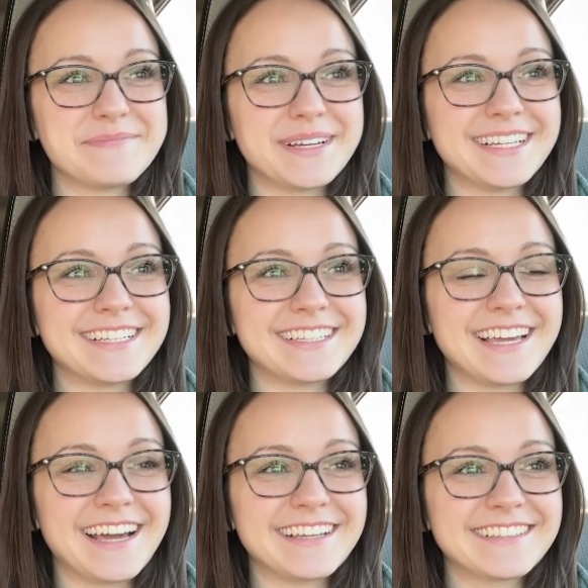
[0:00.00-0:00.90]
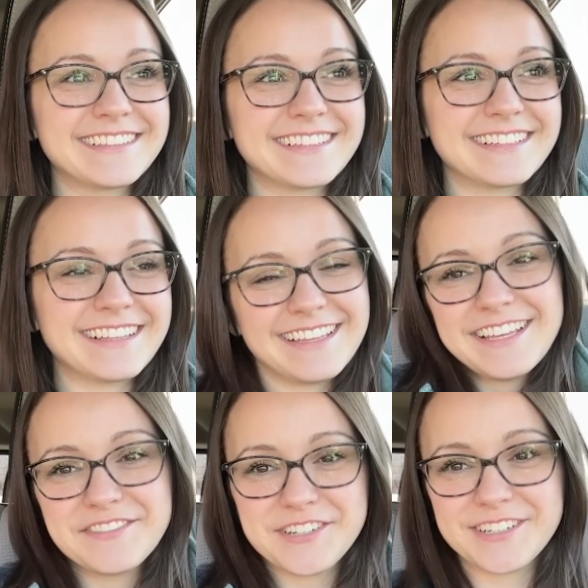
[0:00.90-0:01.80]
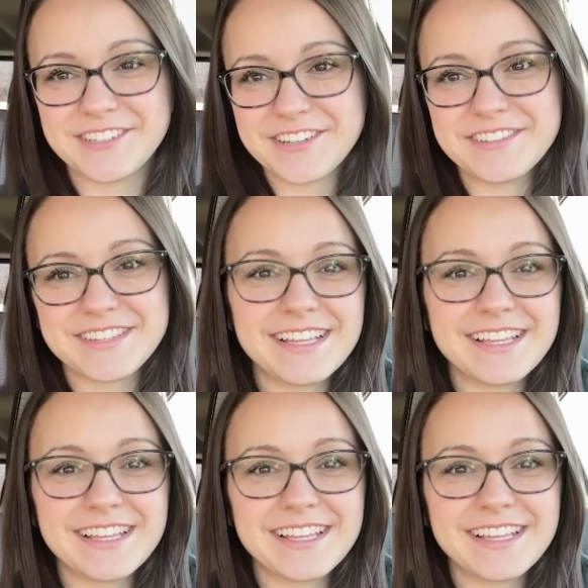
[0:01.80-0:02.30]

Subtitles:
But yeah, I love Trader Joe's.